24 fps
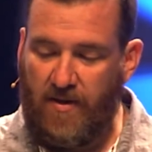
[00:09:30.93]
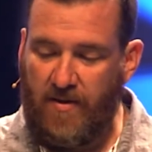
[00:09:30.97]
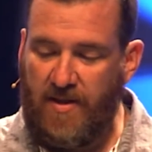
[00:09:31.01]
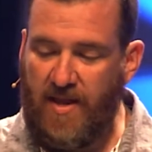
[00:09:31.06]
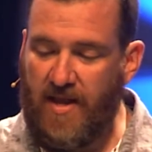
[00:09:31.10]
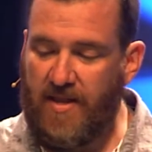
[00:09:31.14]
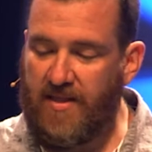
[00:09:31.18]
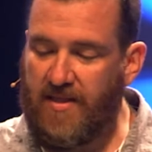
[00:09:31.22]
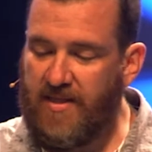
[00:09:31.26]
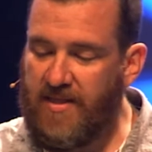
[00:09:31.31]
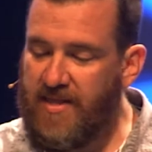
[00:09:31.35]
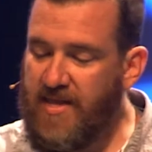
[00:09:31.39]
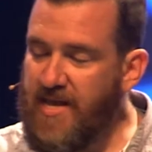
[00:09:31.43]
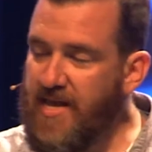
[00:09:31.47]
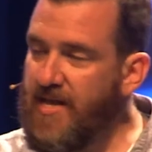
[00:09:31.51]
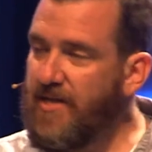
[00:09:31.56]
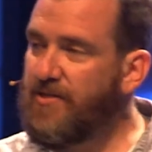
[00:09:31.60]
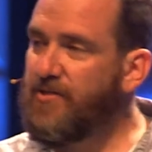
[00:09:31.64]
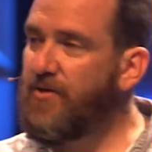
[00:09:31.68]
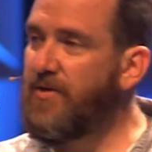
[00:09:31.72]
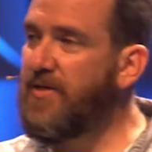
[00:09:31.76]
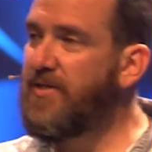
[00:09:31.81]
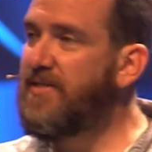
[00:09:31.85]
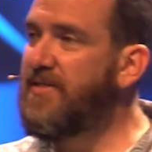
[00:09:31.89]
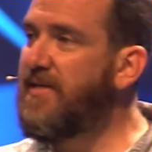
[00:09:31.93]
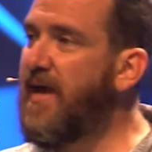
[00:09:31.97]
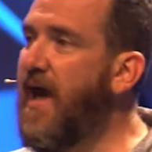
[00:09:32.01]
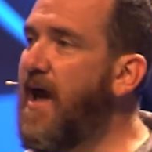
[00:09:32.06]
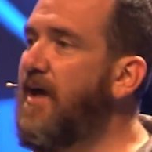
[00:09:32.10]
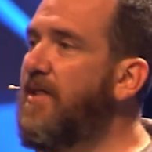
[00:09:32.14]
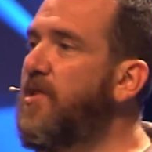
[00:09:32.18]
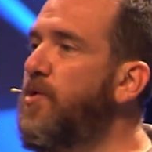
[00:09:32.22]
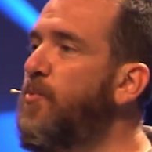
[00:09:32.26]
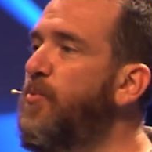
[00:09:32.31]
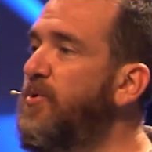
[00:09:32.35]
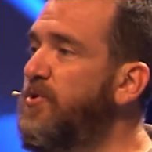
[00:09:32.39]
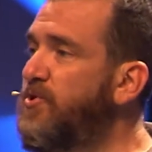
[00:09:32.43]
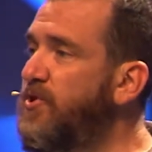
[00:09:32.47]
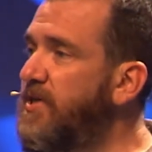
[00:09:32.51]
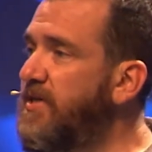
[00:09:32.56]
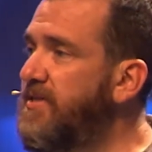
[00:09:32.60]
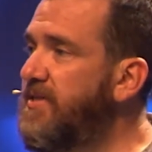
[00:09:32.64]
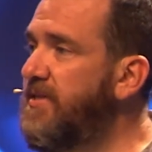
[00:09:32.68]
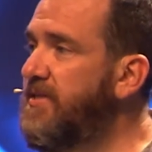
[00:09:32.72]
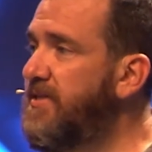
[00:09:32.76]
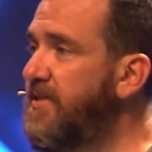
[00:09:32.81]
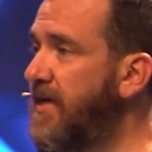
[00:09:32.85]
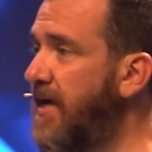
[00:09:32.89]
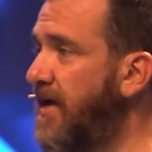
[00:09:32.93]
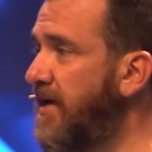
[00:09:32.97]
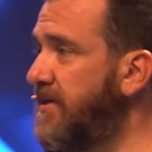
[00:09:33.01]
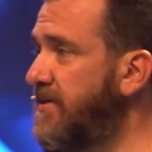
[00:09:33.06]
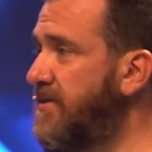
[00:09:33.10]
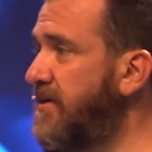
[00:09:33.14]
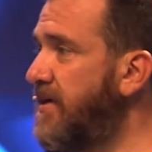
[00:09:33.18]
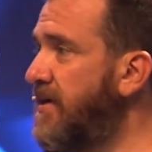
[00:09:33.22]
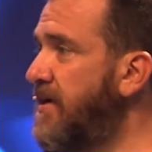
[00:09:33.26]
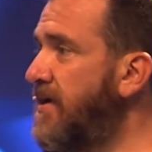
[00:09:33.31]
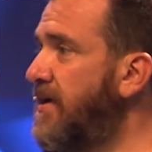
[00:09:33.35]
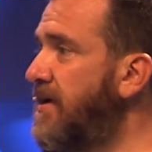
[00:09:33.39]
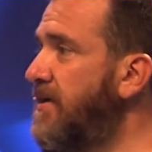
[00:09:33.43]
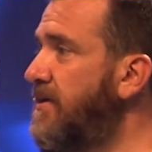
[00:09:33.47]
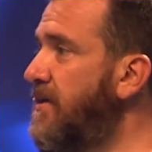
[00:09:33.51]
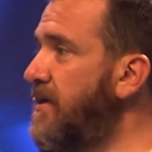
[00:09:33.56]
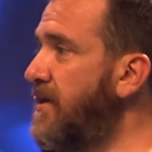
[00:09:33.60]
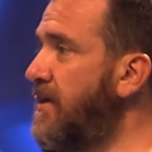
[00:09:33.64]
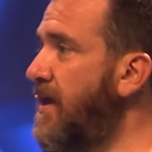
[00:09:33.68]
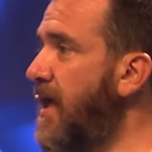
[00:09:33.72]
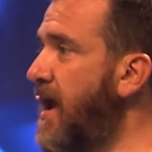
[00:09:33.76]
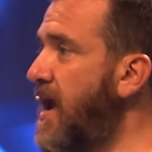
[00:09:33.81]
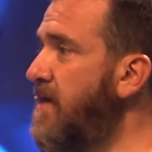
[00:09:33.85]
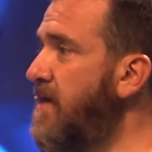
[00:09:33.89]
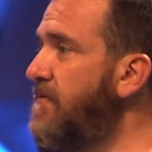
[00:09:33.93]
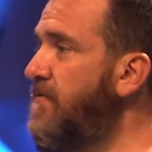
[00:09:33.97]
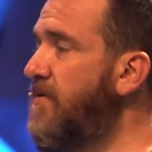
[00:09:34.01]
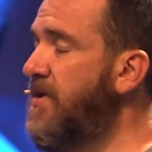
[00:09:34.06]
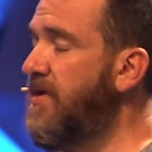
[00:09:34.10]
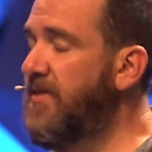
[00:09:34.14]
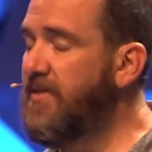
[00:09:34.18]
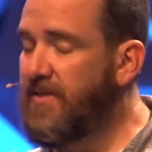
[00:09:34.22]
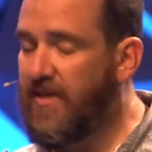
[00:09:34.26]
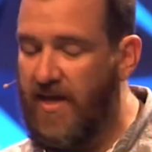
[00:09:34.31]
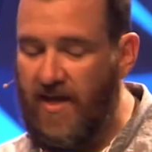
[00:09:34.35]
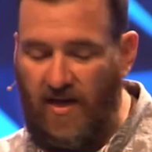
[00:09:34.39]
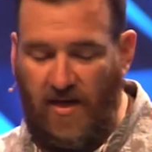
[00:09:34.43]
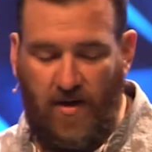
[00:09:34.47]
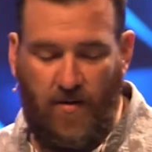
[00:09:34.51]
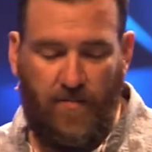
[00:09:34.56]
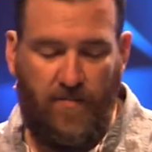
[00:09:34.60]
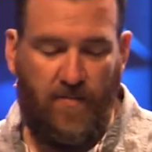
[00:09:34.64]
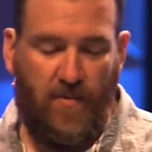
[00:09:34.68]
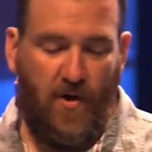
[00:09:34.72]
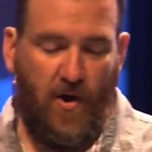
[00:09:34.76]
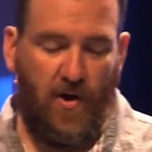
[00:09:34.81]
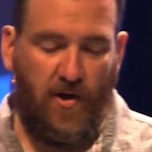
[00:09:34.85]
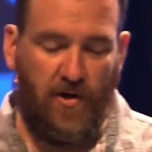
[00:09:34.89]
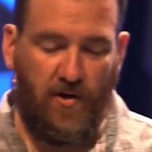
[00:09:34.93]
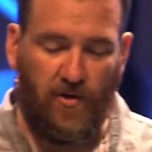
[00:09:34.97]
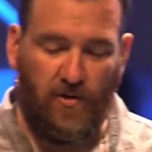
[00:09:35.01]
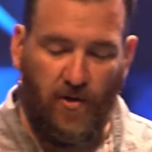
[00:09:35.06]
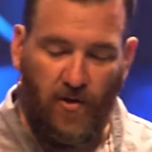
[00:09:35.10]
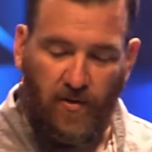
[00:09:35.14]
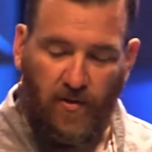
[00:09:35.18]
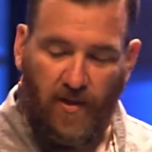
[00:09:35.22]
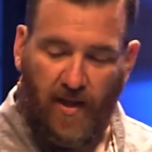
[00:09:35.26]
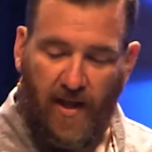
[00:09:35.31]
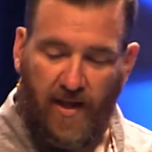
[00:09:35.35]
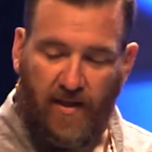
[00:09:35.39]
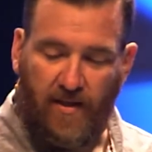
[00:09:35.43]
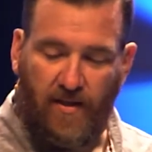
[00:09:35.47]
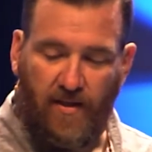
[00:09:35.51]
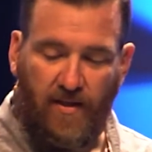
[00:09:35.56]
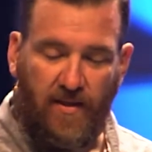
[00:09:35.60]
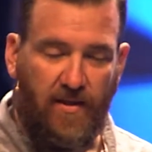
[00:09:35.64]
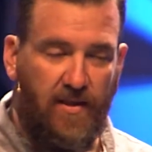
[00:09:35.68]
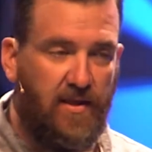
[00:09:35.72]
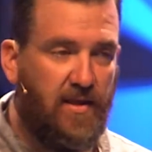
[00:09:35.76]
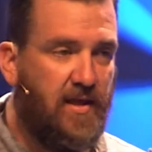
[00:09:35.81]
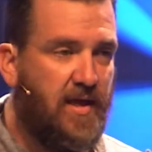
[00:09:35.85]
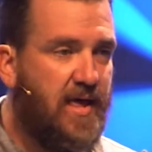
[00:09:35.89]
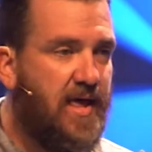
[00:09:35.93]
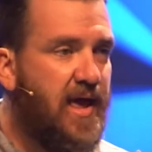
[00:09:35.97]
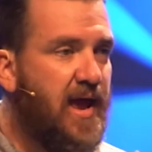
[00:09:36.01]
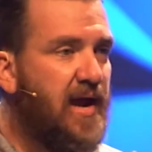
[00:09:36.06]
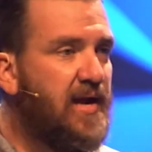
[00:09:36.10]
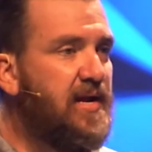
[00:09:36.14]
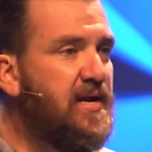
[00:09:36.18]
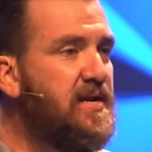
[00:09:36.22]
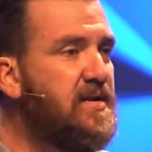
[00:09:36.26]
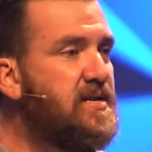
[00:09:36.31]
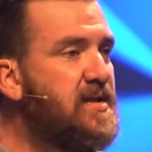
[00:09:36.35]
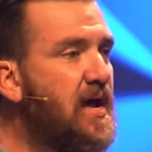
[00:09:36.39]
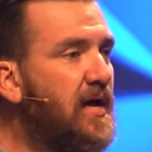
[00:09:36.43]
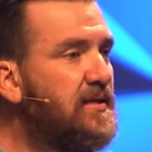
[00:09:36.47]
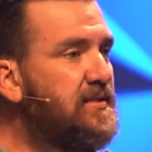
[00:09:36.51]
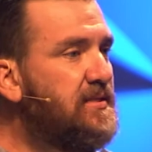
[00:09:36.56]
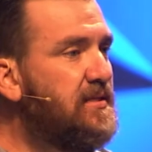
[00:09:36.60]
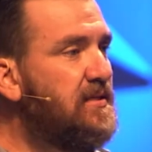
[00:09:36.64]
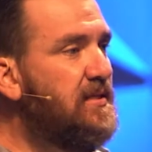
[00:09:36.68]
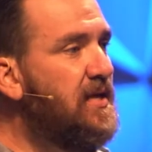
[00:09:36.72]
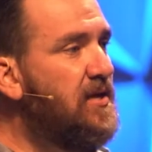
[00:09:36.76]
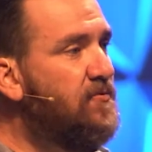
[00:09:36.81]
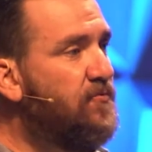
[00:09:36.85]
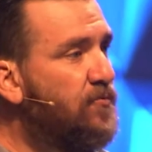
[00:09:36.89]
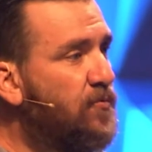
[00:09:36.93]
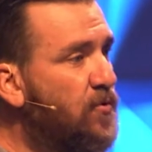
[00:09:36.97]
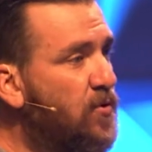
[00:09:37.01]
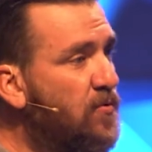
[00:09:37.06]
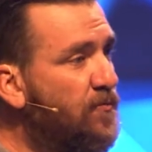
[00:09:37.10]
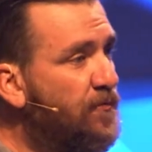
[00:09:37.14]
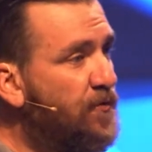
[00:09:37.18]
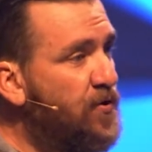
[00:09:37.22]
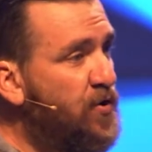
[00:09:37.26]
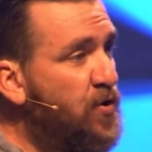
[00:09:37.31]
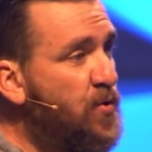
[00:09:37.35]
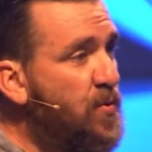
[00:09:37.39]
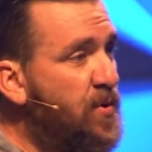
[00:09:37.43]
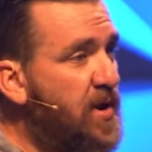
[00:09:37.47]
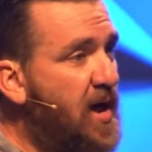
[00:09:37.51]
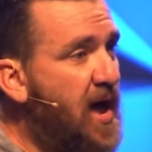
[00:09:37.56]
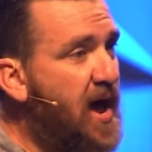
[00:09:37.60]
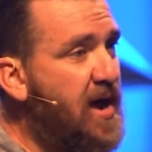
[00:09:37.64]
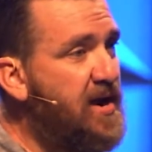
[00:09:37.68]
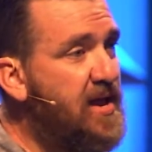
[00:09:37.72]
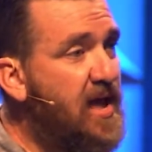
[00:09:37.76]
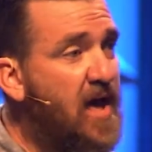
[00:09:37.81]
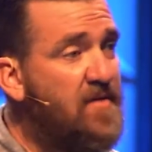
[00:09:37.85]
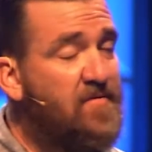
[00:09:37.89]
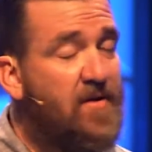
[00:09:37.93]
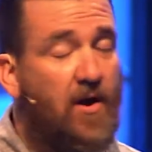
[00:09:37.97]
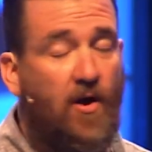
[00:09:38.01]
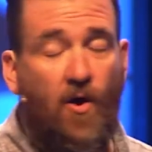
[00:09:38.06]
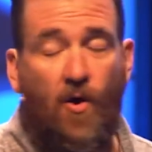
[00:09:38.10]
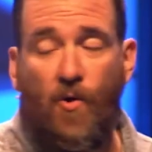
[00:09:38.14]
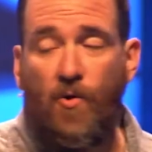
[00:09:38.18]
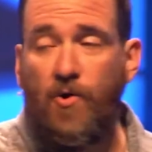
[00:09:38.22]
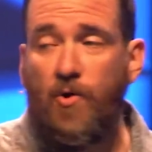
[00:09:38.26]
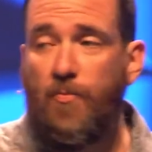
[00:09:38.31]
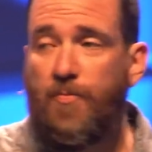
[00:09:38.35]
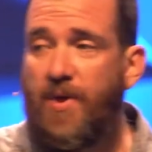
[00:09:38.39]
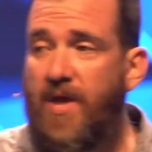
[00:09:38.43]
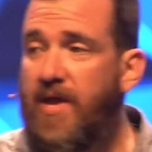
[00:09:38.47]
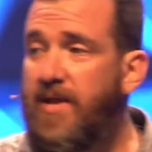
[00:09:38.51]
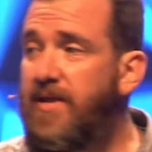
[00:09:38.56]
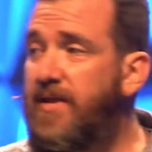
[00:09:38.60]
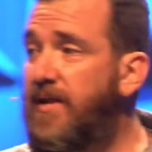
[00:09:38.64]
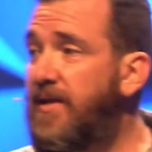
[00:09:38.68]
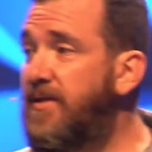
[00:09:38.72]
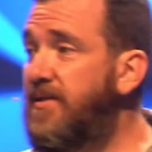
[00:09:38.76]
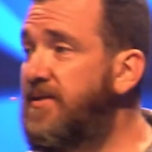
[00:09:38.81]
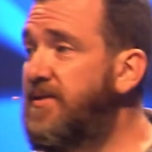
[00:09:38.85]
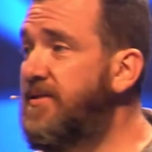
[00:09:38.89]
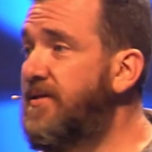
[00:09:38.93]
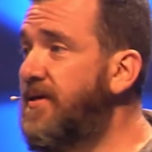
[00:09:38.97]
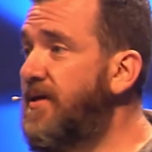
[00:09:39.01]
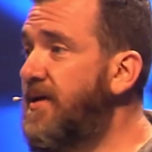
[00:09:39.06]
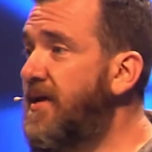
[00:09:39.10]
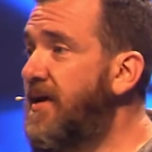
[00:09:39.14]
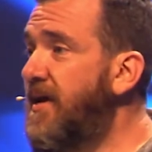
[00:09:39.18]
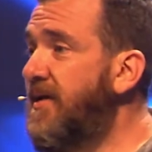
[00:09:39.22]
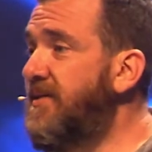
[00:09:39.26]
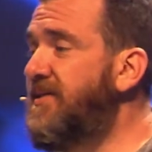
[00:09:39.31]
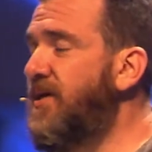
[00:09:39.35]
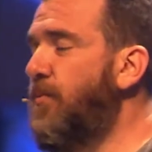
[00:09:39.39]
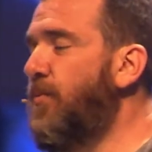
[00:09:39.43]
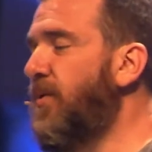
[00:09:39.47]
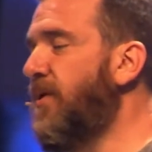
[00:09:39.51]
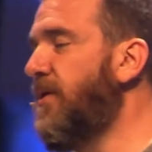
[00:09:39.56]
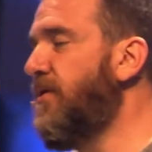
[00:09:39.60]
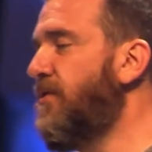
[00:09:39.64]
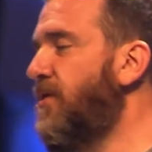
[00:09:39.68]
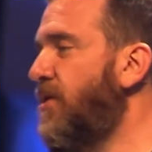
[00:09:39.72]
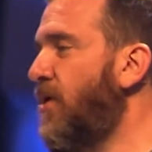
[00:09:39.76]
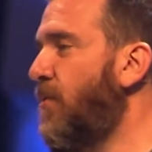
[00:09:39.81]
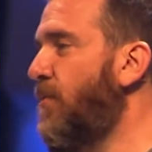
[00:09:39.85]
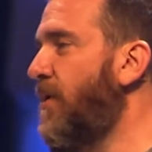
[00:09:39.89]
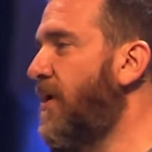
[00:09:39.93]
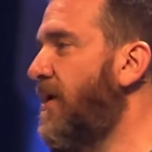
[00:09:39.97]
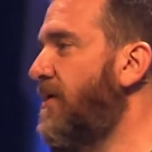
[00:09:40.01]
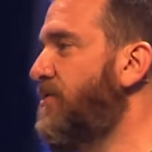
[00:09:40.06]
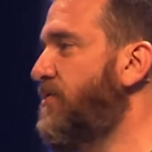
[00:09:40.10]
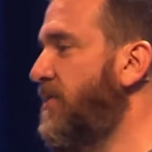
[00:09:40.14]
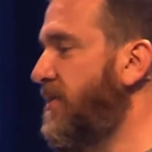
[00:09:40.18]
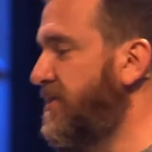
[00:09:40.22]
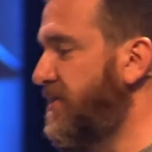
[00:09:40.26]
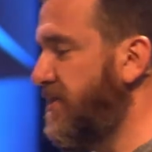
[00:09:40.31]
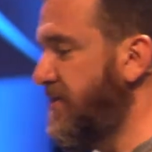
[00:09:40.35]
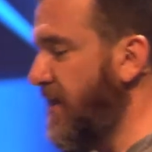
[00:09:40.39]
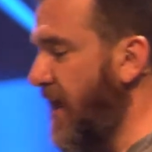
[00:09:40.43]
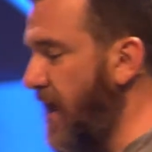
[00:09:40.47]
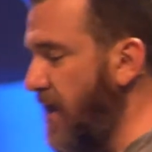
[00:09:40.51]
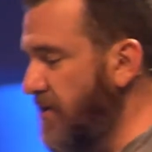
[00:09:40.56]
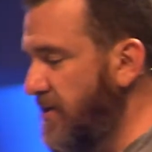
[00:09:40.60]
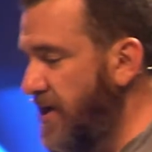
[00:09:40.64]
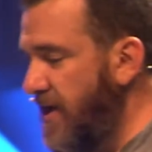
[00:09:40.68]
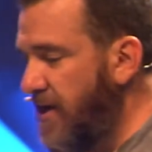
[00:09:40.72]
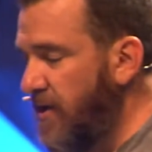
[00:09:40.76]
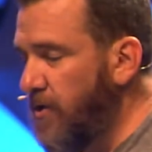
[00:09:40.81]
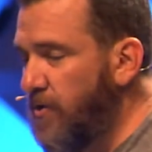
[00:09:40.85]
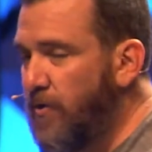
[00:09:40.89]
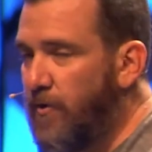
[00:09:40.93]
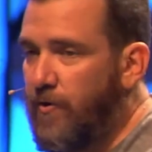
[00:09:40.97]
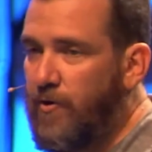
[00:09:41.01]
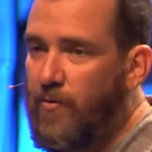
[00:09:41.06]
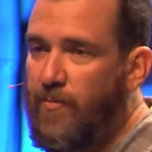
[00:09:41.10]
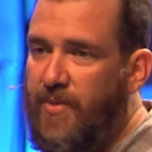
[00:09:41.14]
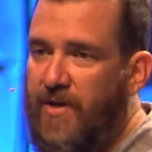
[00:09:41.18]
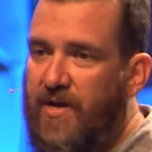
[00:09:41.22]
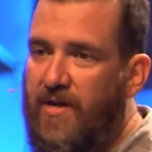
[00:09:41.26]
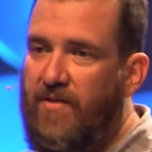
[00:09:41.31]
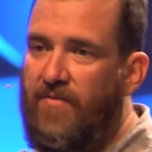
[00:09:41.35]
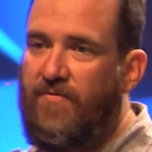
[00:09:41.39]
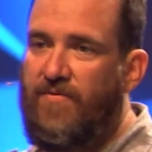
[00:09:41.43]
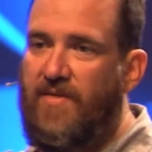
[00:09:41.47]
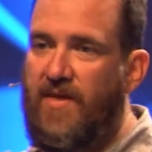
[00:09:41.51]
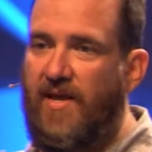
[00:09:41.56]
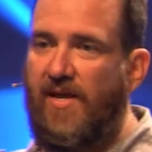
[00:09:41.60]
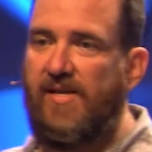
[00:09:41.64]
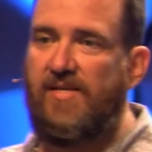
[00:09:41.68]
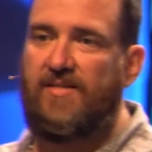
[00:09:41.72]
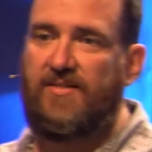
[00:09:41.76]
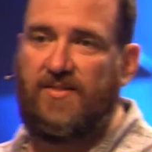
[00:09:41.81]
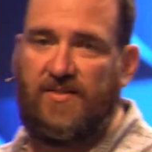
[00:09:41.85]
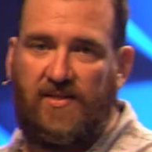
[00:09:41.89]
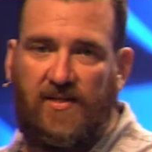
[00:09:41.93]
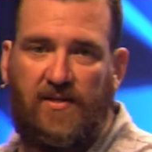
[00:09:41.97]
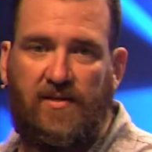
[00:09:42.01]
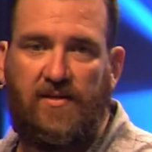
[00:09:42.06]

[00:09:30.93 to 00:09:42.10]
Yet these are exactly what Jesus says that life in his kingdom are going to look like. And he doesn't leave room for you and I to have our own opinions and say, well, you know what, Jesus, I'll take a little bit of this.